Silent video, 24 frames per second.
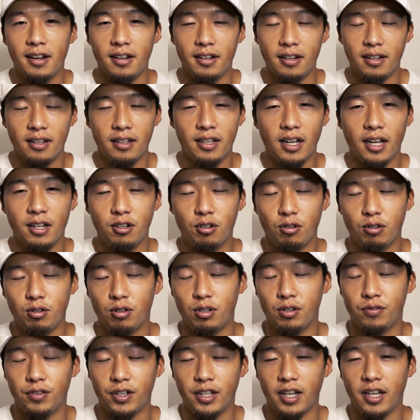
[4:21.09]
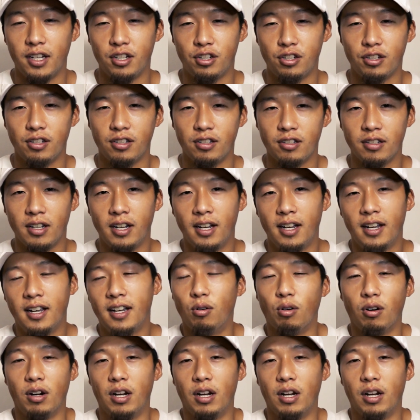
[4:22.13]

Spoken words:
and get your notifications.